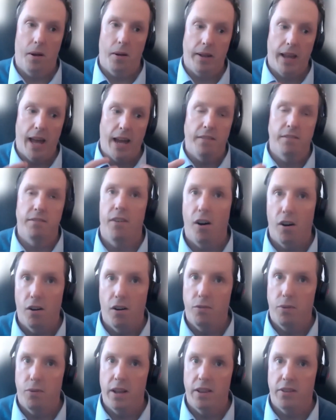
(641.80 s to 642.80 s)
get
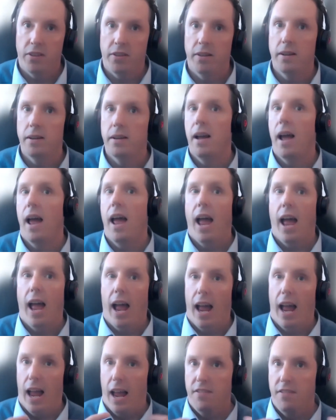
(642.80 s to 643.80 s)
involved with.
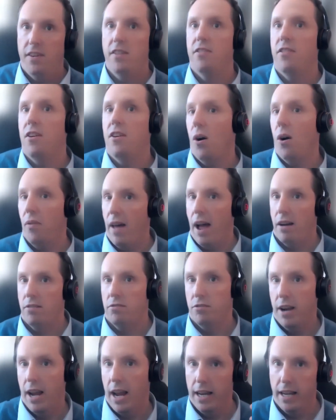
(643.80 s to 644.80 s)
If you've got that
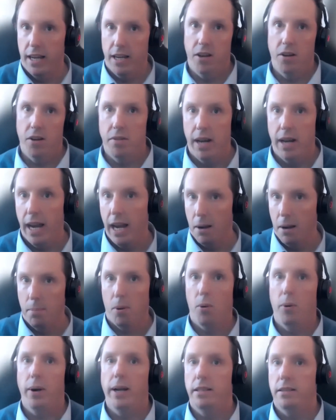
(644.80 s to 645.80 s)
really unique
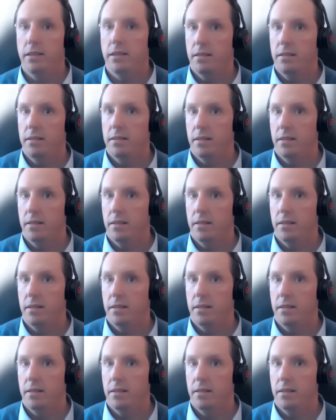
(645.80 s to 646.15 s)
point,